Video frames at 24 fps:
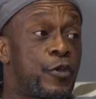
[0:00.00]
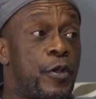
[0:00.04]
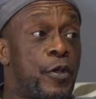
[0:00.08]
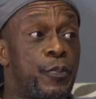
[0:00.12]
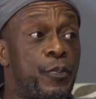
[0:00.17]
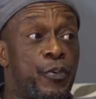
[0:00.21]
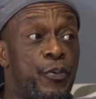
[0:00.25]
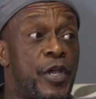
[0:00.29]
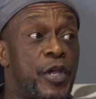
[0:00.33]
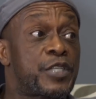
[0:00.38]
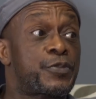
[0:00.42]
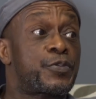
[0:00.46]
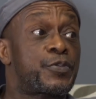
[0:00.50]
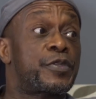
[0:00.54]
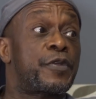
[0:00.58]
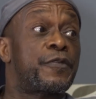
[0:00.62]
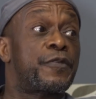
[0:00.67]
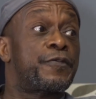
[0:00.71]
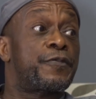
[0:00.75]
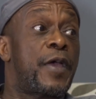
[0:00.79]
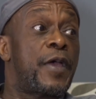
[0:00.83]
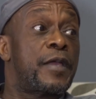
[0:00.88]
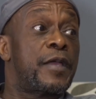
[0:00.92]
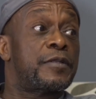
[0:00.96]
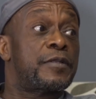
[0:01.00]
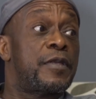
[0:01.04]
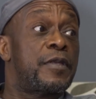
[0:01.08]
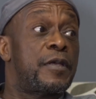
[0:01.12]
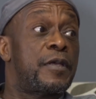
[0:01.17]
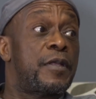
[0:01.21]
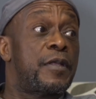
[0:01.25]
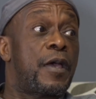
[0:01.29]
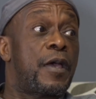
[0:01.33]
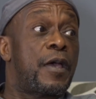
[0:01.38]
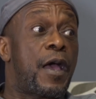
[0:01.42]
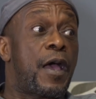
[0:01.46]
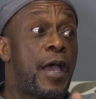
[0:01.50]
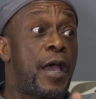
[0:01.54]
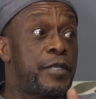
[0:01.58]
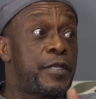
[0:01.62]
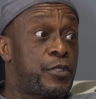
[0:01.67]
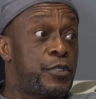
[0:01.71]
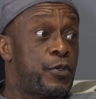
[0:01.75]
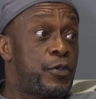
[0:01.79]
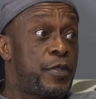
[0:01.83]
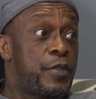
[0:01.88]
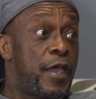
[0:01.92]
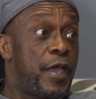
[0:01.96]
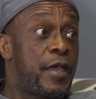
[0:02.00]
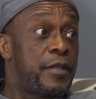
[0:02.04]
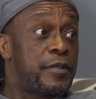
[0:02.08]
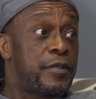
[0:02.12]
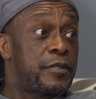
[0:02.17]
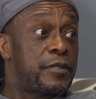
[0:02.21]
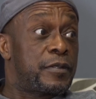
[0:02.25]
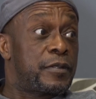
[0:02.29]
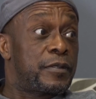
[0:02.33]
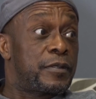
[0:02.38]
are impressed with the fact that I do that.